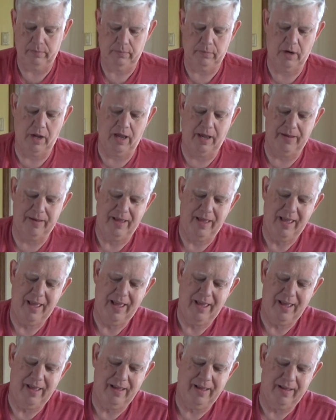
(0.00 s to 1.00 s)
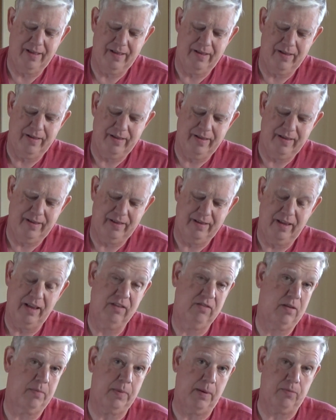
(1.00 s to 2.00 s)

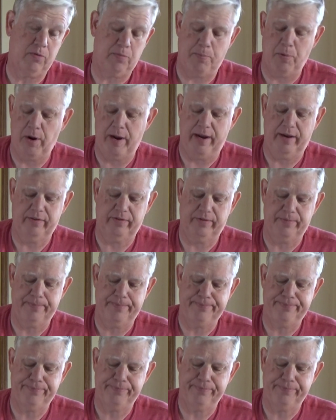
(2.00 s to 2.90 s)
it sometimes breaks.